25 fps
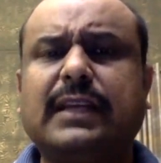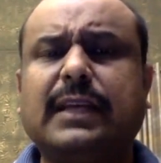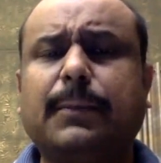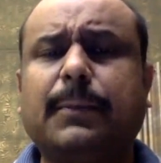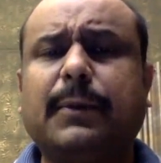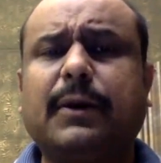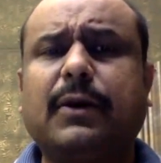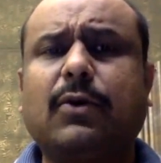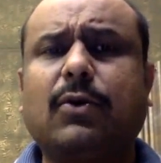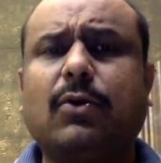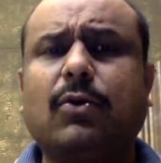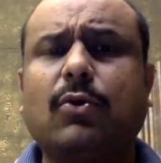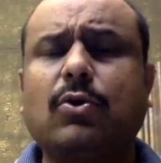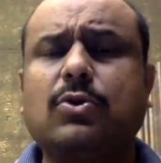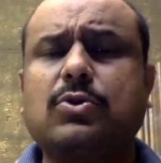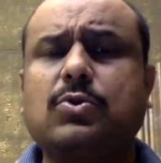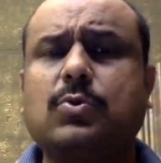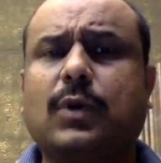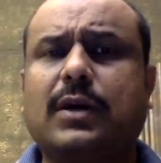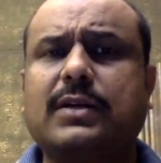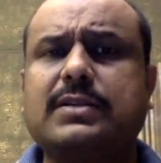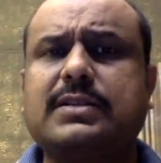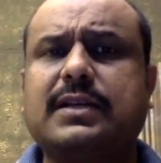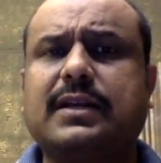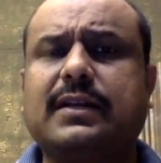keep a close
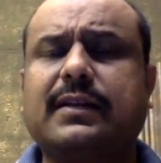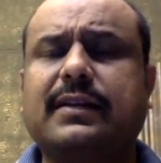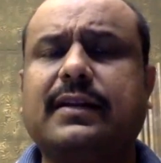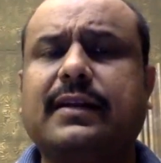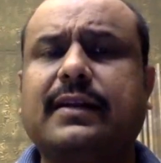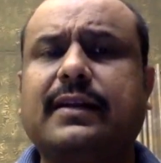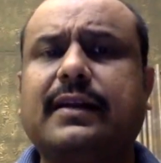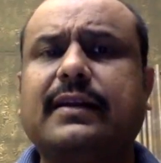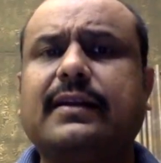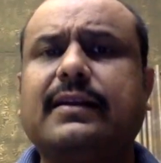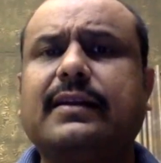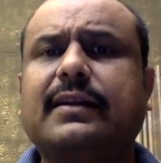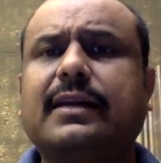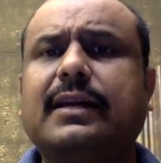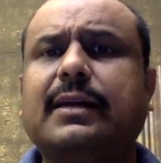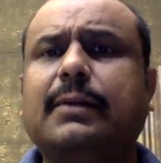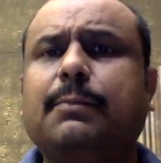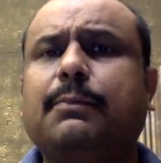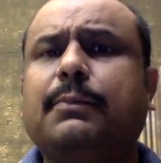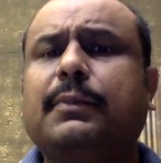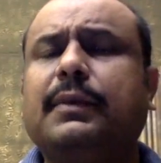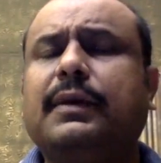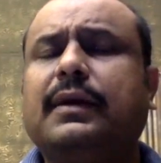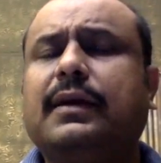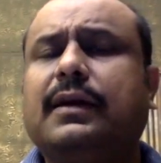watch on that and
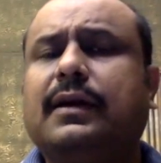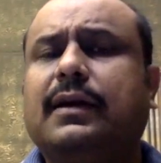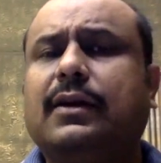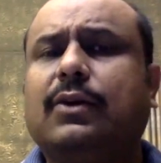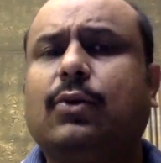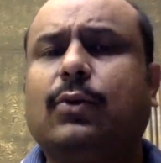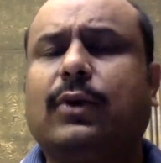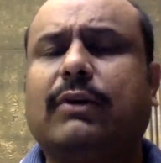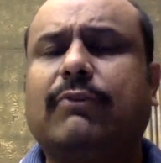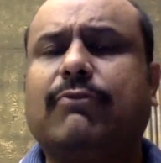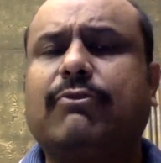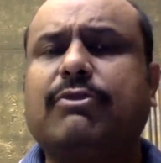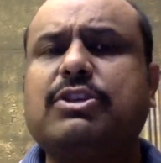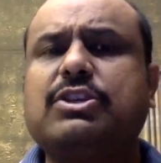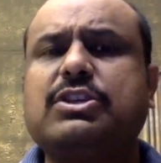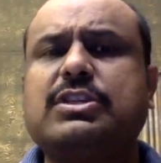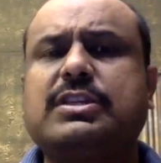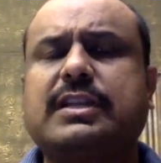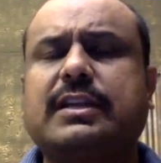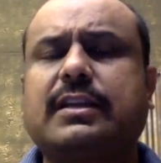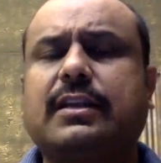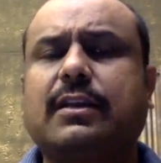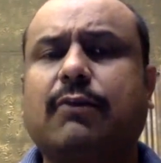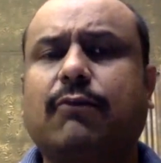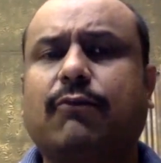keep your
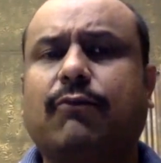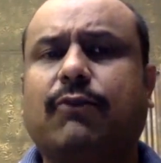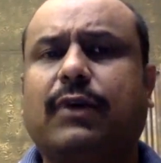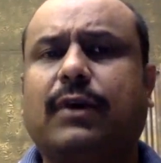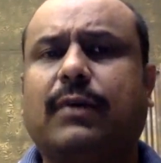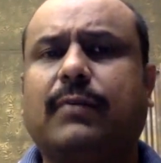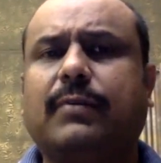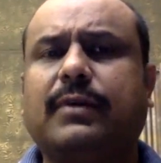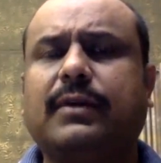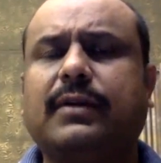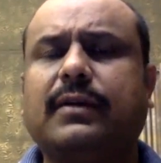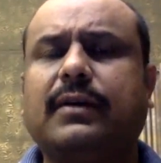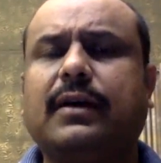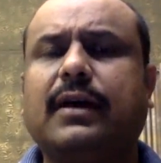physician informed.